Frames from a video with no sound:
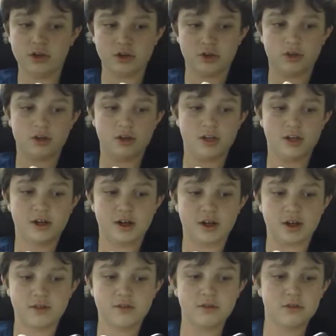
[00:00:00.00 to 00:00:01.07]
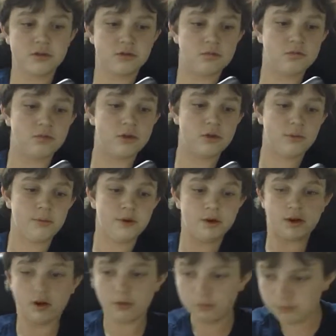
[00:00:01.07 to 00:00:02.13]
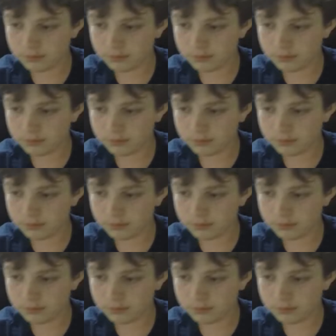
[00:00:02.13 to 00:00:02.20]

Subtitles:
just naked-eyed a little bit ago.